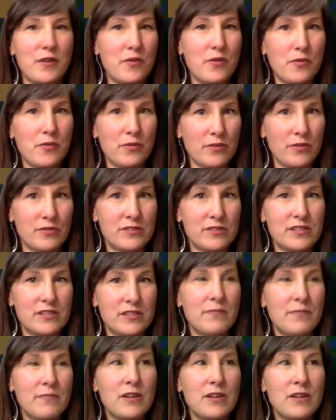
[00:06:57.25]
or
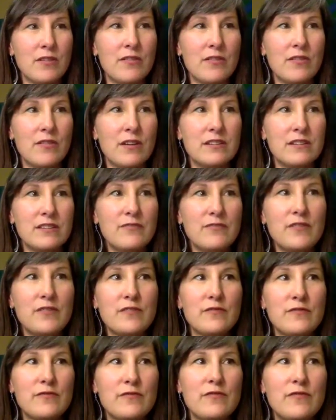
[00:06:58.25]
a
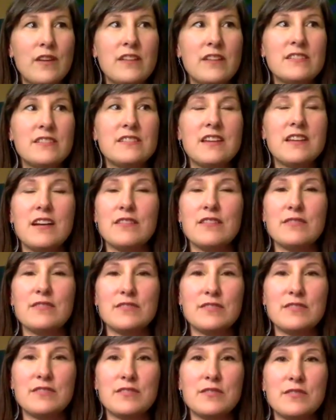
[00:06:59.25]
different friend's
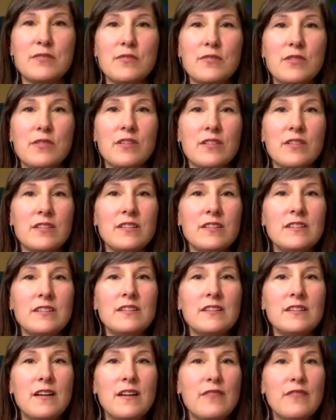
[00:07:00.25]
house or
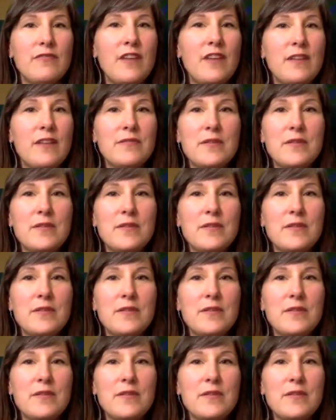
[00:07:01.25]
a family